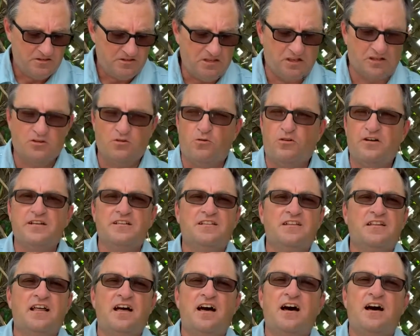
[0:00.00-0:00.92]
The Lord
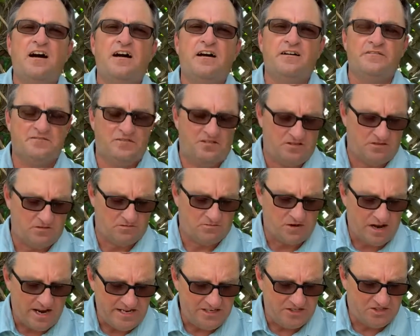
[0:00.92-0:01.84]
loves the
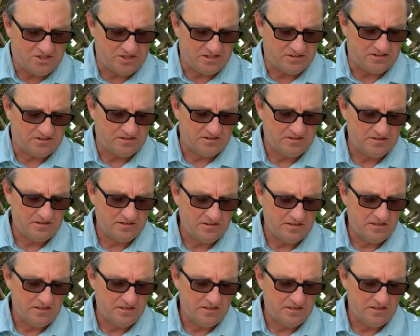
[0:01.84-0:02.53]
righteous.